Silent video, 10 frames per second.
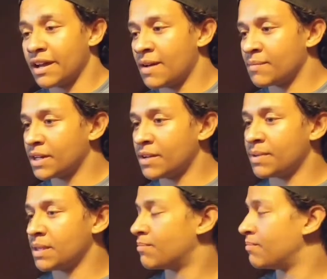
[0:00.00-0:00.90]
I'm going to
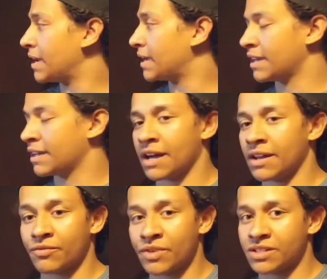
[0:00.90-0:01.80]
be making out
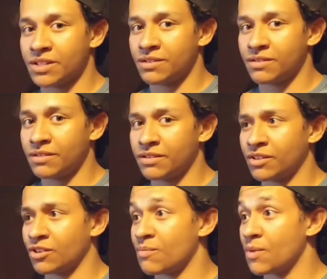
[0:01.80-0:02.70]
of resin,
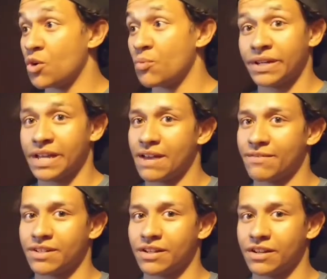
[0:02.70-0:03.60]
or I'm hoping to have
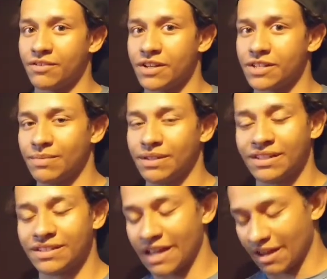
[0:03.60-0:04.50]
it done in resin
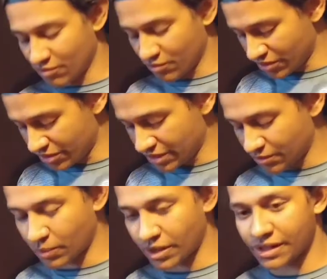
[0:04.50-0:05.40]
because I really
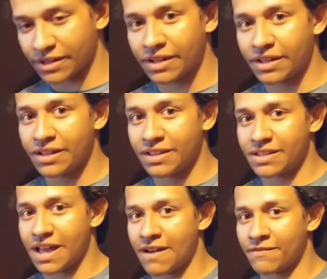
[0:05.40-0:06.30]
want
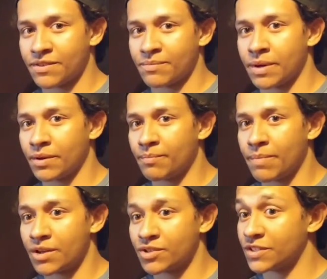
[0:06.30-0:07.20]
to have the belt
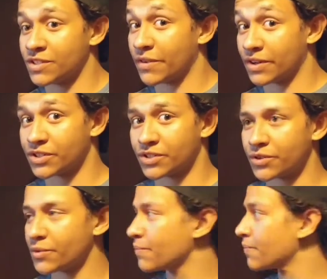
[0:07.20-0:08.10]
pouches
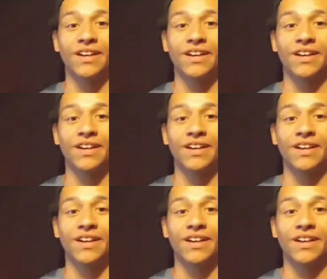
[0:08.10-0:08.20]
functional.